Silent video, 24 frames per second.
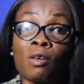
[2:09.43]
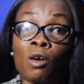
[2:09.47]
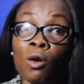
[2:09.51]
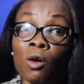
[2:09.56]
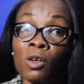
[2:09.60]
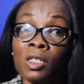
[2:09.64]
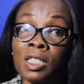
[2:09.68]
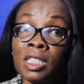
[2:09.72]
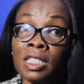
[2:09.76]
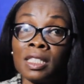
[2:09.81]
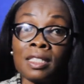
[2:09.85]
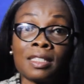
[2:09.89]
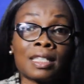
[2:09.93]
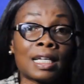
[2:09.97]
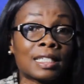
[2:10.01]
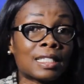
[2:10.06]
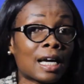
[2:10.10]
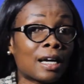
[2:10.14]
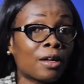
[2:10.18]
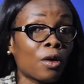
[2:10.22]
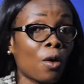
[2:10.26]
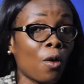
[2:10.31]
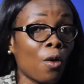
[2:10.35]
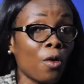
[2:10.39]
courses
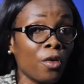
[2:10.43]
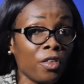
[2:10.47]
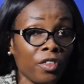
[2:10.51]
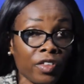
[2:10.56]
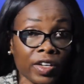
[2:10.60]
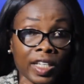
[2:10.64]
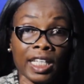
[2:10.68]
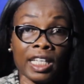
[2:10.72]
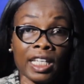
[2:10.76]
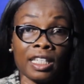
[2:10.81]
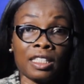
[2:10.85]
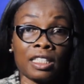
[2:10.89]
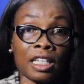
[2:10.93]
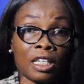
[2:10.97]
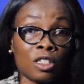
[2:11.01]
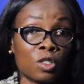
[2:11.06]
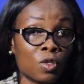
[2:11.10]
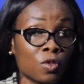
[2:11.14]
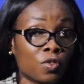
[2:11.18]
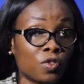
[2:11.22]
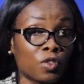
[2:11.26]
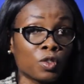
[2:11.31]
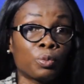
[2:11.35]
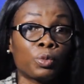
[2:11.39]
that are unrelated
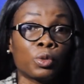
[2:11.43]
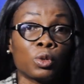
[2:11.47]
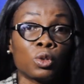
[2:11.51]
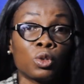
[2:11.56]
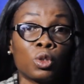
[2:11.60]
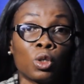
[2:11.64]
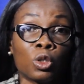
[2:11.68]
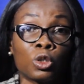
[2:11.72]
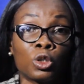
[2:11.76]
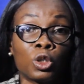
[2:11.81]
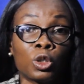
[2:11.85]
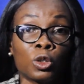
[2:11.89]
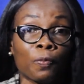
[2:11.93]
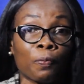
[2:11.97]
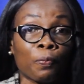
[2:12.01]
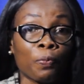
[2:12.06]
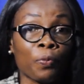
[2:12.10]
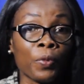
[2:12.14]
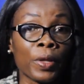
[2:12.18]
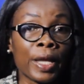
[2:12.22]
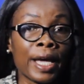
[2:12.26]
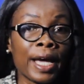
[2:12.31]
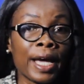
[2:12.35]
to food production.